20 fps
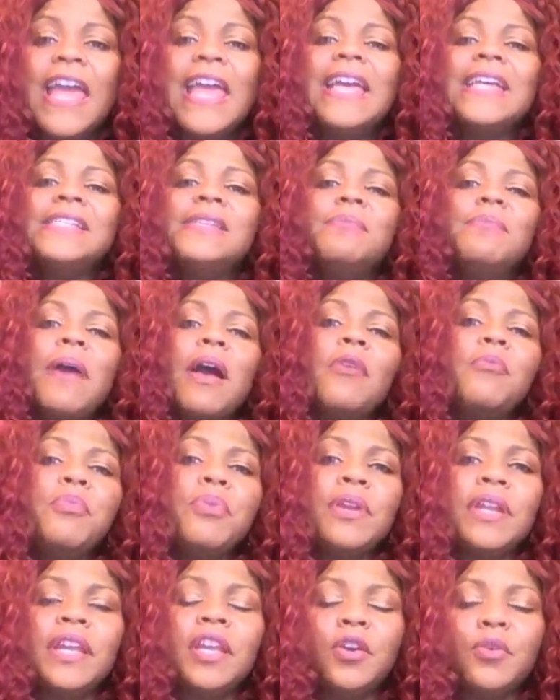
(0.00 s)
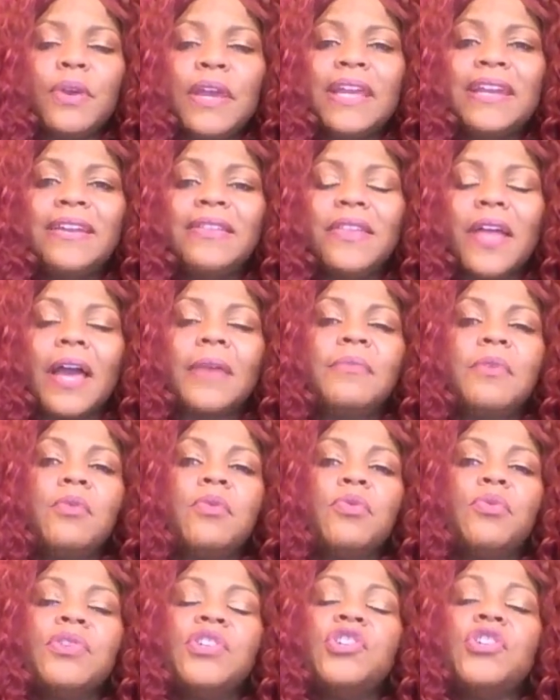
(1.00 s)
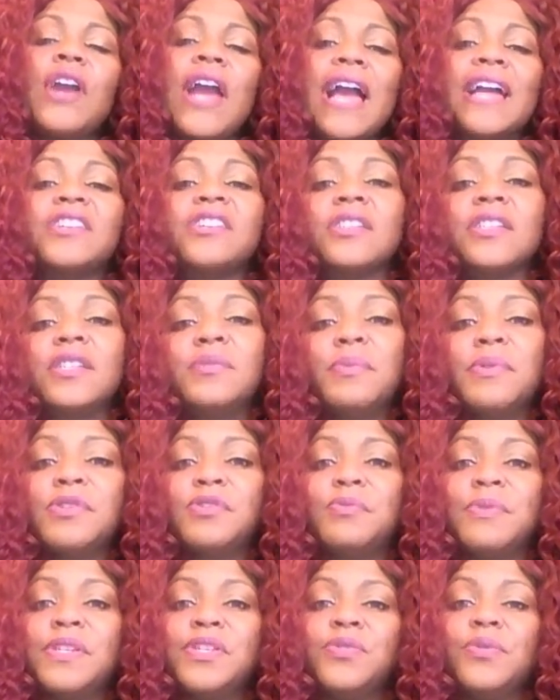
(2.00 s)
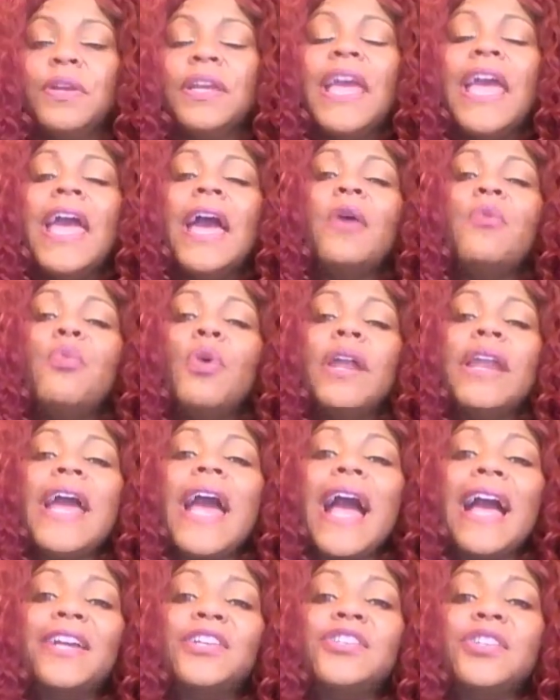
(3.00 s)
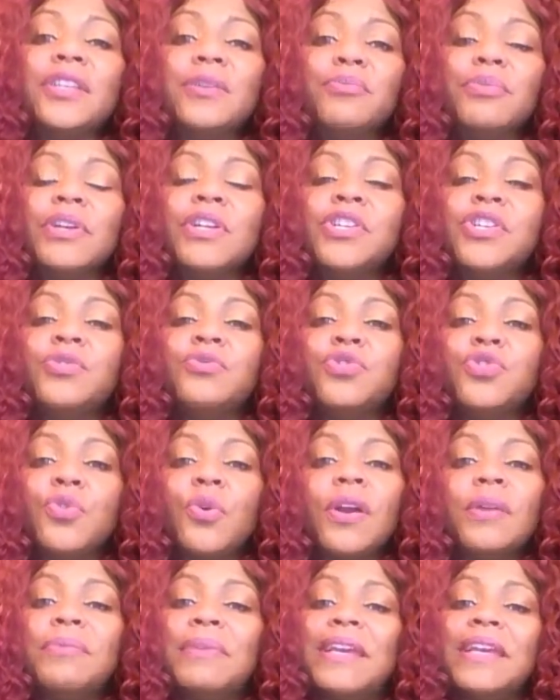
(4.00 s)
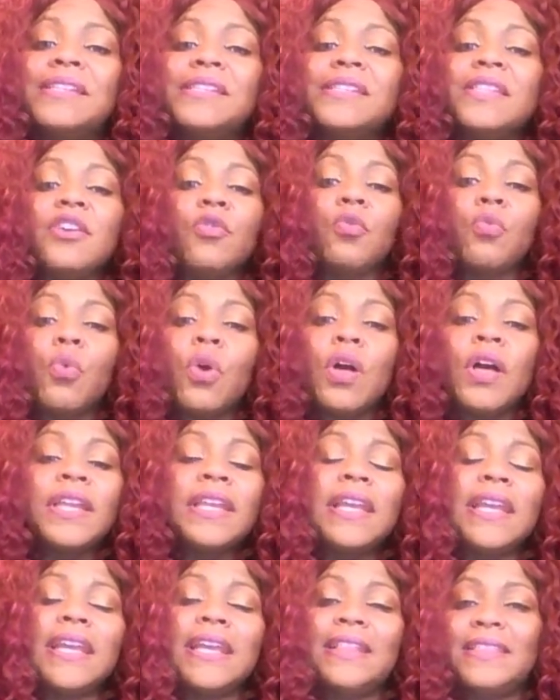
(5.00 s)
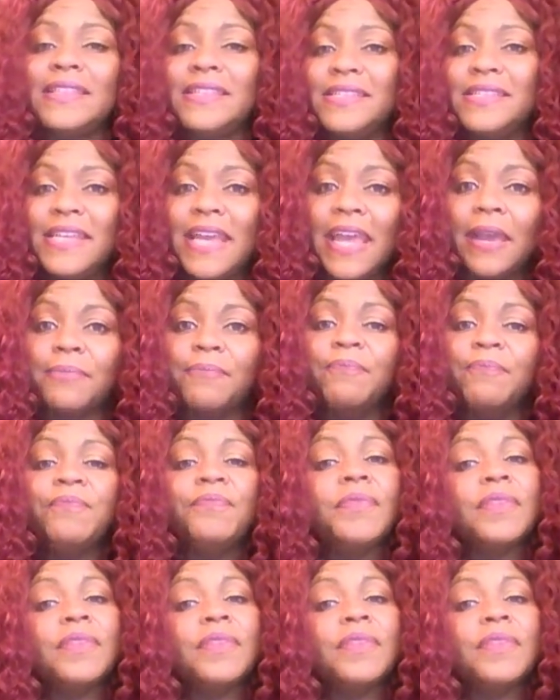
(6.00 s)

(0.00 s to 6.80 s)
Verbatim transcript: is about putting you in alignment with what you're actually supposed to be doing and what actually brings you joy, because they're one in the same.